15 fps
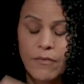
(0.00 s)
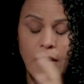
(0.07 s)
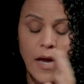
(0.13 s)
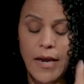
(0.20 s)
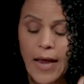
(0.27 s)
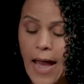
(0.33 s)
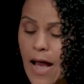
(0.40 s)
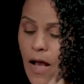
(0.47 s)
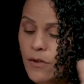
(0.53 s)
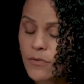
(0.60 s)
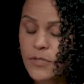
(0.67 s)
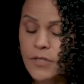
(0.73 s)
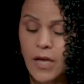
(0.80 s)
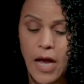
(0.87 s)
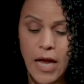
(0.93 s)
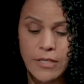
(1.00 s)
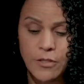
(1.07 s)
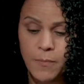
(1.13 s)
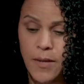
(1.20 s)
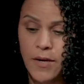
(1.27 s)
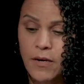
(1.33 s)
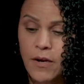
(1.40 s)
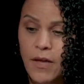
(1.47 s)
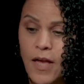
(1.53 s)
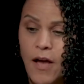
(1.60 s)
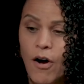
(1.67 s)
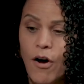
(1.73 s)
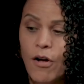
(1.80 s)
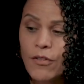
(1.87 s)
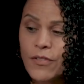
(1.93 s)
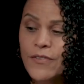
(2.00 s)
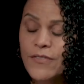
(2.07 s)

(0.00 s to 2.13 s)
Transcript: got a house husband all